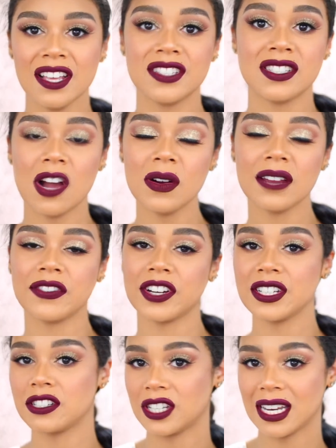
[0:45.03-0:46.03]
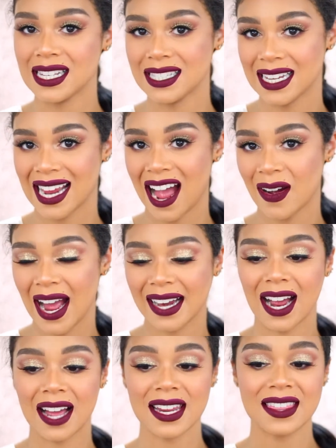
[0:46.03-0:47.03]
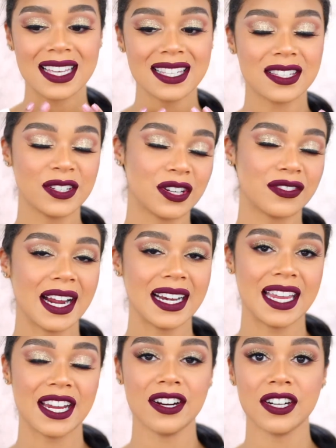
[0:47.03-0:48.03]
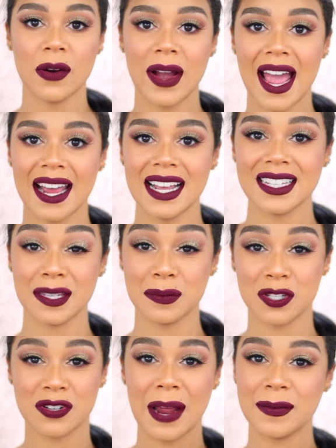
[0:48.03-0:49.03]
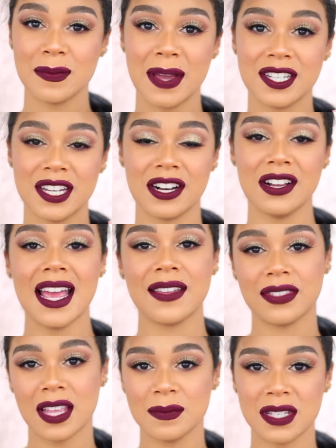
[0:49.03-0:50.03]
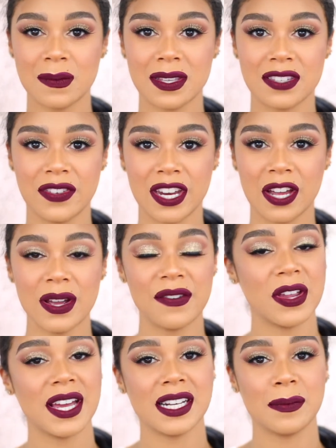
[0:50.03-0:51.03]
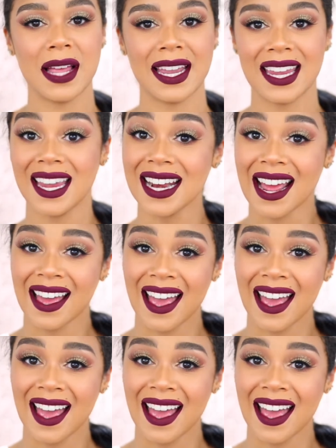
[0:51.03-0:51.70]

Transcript: So if you're interested in seeing how I got this look right here, go ahead and subscribe to my channel and thumbs up this video if you end up liking it,